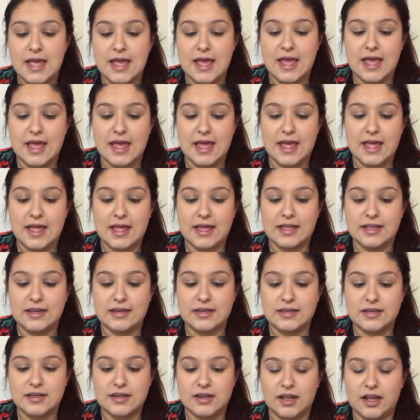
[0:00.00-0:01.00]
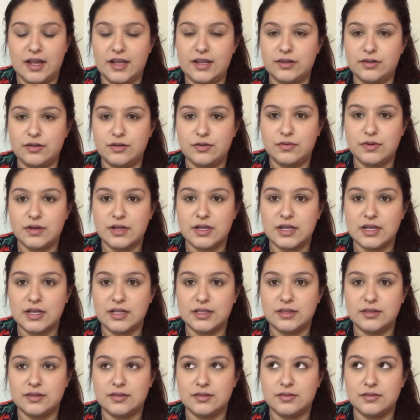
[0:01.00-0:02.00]
And I don't know why I
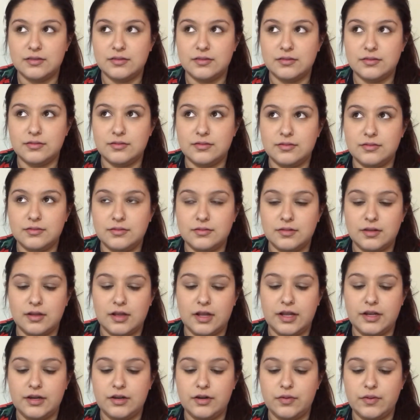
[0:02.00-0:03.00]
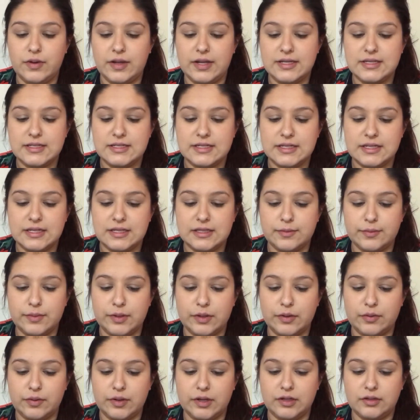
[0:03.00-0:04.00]
got, I don't know why I didn't get the
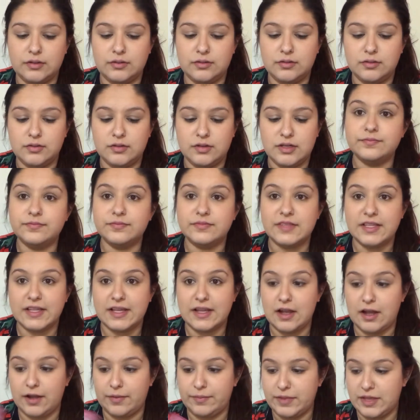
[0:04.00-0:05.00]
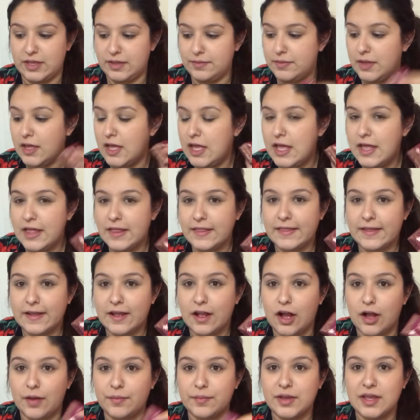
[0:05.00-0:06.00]
big one. They got me. They
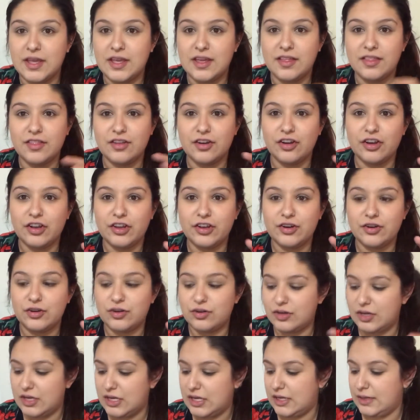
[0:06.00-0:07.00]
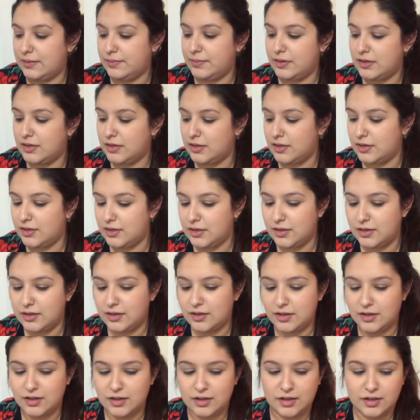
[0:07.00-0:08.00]
got me in their little, um,
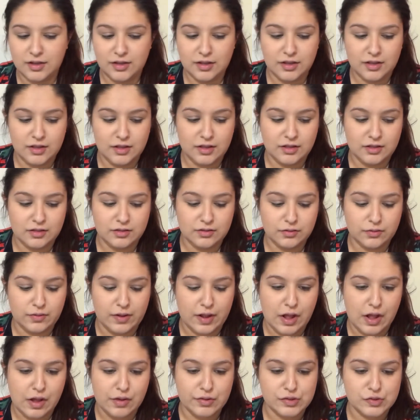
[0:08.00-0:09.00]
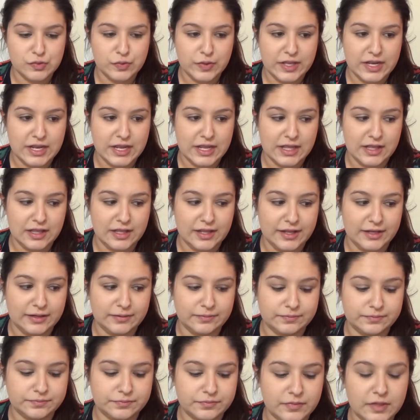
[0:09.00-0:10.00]
while I was waiting in line.
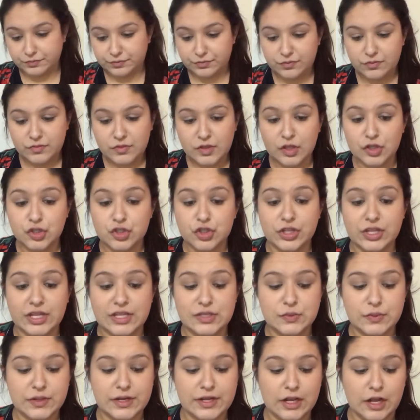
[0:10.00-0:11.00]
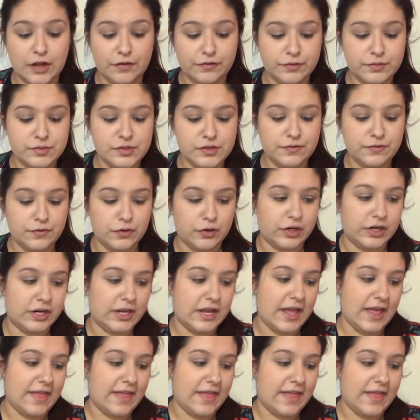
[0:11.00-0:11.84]
So that's what I got from Sephora.